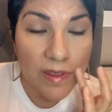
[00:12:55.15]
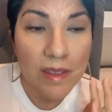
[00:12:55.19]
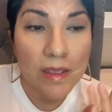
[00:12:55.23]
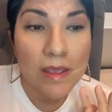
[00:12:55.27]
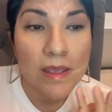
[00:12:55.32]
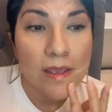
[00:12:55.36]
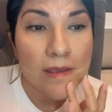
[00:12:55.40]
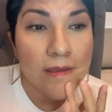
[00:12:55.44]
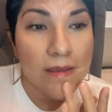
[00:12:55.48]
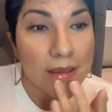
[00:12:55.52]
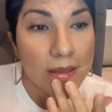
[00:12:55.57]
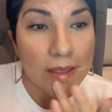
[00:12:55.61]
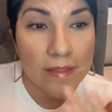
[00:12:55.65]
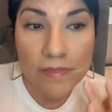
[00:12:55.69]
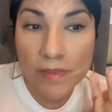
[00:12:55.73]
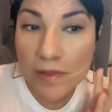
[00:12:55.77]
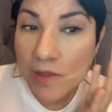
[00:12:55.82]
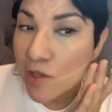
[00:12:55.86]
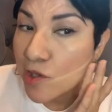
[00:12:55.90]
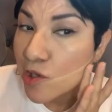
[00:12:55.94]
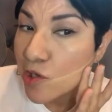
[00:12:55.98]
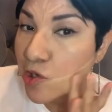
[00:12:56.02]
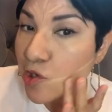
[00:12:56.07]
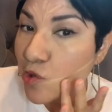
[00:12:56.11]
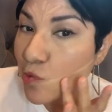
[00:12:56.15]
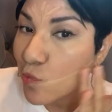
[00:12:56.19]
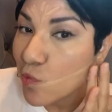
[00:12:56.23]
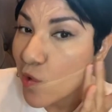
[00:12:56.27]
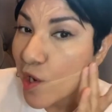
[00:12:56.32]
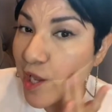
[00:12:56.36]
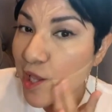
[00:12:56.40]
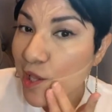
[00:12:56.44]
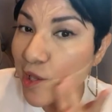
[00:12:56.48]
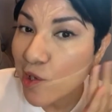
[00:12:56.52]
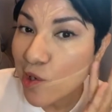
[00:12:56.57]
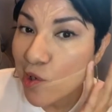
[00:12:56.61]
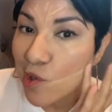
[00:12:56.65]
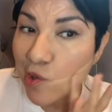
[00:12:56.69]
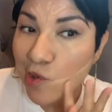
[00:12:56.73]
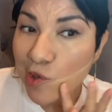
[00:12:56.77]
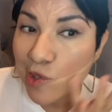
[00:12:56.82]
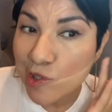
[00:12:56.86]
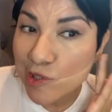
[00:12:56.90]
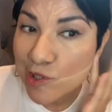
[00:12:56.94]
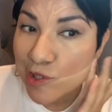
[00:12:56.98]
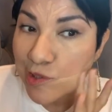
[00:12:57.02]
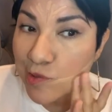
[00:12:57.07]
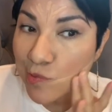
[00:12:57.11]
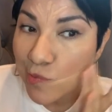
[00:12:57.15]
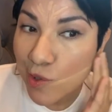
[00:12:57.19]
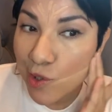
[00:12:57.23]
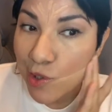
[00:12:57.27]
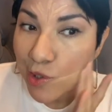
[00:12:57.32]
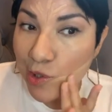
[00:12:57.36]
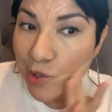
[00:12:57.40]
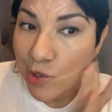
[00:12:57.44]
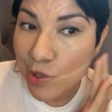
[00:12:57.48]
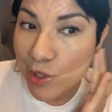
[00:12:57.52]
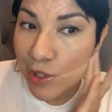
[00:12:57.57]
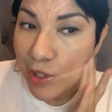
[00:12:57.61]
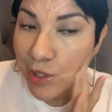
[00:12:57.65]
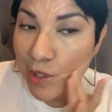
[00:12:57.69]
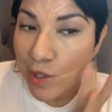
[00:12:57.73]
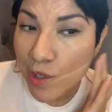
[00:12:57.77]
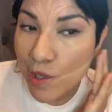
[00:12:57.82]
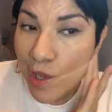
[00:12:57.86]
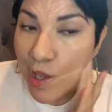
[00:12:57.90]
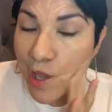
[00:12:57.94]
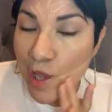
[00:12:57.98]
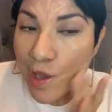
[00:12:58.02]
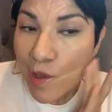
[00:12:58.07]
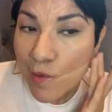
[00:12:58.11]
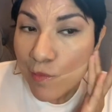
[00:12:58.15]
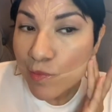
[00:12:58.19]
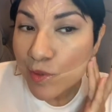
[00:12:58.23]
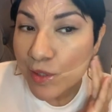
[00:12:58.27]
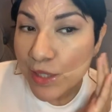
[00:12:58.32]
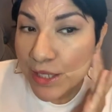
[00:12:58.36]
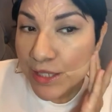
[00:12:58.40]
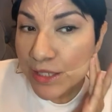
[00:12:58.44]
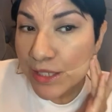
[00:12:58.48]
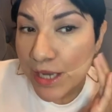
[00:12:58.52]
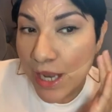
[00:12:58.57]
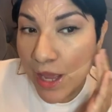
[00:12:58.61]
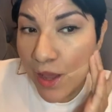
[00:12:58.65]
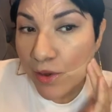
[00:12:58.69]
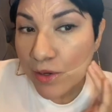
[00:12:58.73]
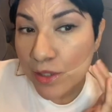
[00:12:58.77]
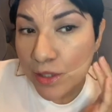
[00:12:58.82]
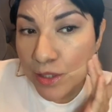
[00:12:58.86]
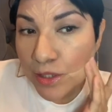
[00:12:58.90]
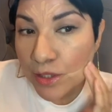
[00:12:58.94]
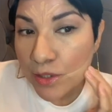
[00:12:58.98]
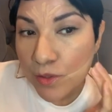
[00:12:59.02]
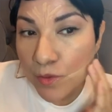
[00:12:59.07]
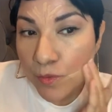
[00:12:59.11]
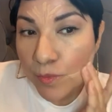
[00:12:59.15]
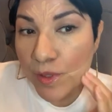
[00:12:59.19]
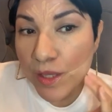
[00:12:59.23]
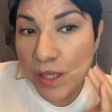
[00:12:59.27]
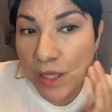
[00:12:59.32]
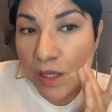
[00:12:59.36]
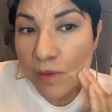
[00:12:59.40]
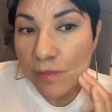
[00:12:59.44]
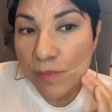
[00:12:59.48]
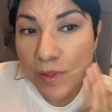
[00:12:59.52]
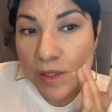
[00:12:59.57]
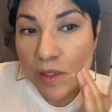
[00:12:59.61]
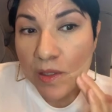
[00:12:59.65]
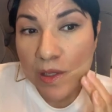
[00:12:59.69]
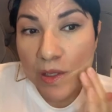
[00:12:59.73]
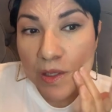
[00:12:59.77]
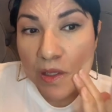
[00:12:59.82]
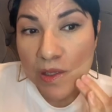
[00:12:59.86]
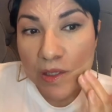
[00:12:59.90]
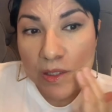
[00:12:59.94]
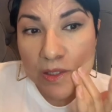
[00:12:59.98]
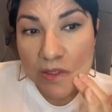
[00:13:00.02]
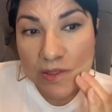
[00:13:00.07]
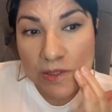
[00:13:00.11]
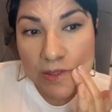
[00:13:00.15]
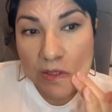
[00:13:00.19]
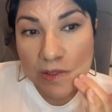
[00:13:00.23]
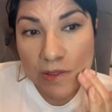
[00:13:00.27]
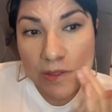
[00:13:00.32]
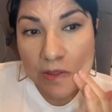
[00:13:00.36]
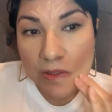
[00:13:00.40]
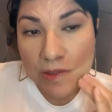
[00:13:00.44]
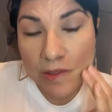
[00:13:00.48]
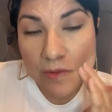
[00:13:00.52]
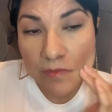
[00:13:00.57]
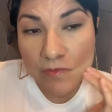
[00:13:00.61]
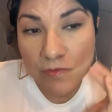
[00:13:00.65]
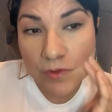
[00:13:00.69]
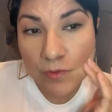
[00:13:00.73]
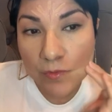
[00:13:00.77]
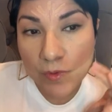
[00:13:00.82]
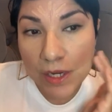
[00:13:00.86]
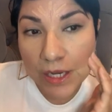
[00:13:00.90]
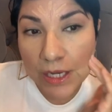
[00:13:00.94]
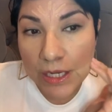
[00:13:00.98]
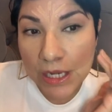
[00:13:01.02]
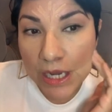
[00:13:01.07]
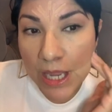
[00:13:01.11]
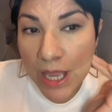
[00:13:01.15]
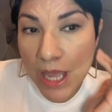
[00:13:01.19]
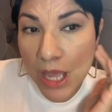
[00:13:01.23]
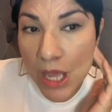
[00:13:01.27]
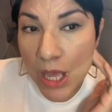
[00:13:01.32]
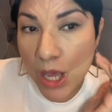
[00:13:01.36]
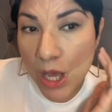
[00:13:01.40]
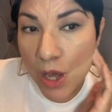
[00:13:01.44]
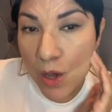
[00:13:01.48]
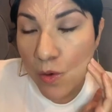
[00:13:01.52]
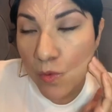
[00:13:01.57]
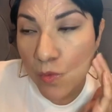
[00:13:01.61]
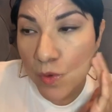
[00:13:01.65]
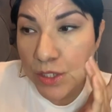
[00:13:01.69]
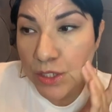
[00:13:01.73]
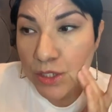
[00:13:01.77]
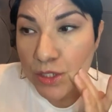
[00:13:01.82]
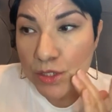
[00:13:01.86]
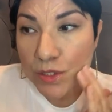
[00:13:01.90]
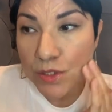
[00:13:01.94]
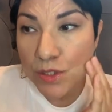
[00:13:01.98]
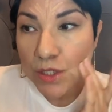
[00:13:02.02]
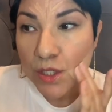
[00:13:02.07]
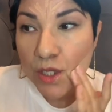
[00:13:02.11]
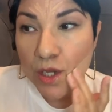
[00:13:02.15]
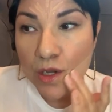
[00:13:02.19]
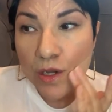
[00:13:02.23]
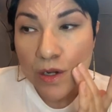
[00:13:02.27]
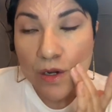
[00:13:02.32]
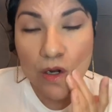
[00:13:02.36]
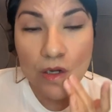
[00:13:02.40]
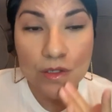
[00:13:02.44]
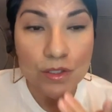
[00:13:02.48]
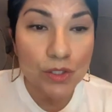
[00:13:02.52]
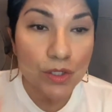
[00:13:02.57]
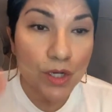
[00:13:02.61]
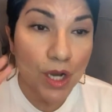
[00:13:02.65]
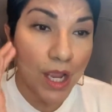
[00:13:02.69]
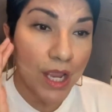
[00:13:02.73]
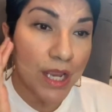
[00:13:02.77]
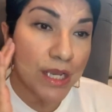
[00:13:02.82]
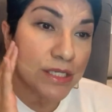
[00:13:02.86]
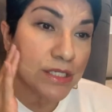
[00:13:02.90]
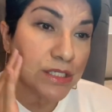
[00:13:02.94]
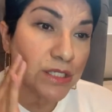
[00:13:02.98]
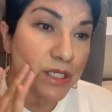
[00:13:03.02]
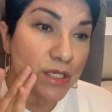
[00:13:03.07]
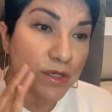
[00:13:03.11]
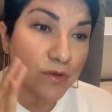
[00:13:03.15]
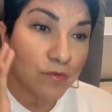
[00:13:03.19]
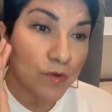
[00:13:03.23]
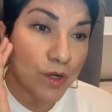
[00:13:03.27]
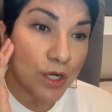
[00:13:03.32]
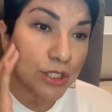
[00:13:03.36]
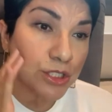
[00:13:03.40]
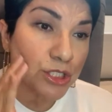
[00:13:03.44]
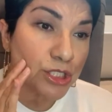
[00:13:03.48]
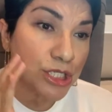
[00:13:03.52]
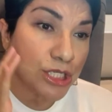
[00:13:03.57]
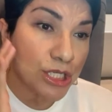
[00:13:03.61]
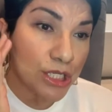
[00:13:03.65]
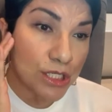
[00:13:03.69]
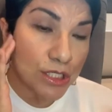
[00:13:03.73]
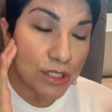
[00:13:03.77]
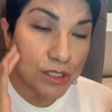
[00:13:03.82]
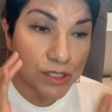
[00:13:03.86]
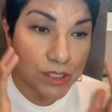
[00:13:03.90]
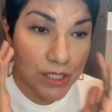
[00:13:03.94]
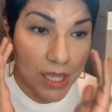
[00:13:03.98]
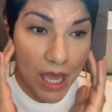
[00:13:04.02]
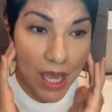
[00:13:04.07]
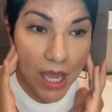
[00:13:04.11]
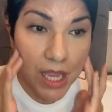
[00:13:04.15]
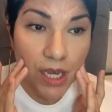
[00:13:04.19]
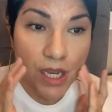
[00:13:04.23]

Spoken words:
And then right here, this is where you're gonna blend it out a little bit, because for right now, we just are trying to give our cheeks that